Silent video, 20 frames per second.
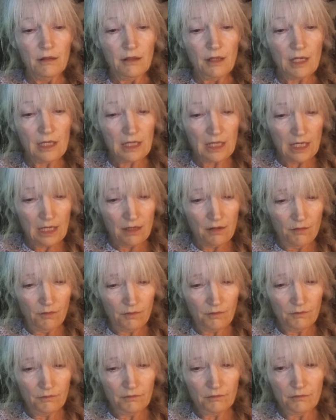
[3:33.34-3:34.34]
A
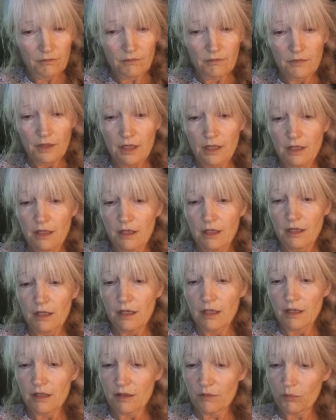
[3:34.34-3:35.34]
needle,
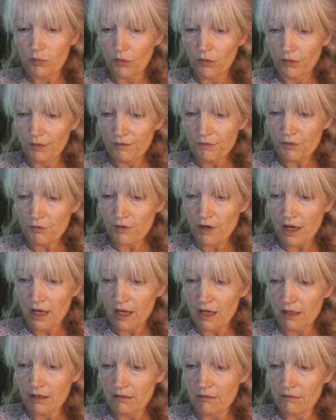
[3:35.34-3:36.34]
a spool of
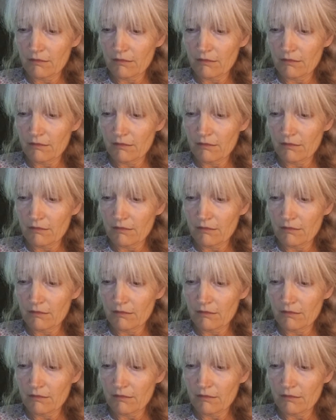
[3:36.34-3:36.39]
thread,